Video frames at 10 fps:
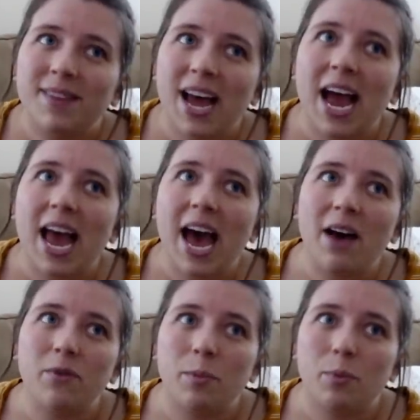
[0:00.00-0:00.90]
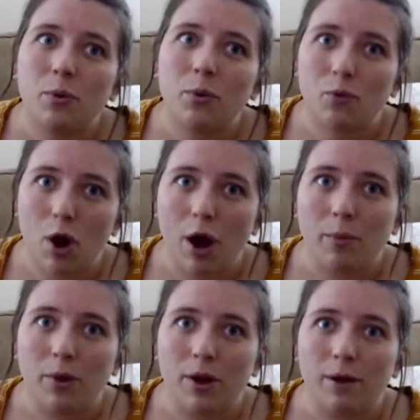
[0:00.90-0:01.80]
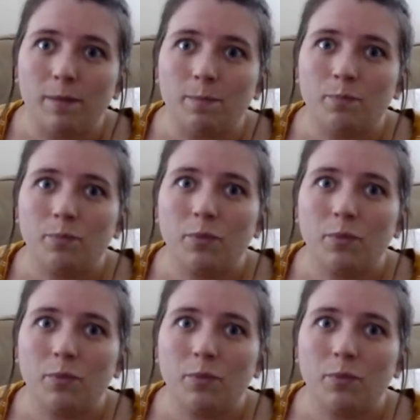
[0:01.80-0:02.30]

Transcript: I have a problem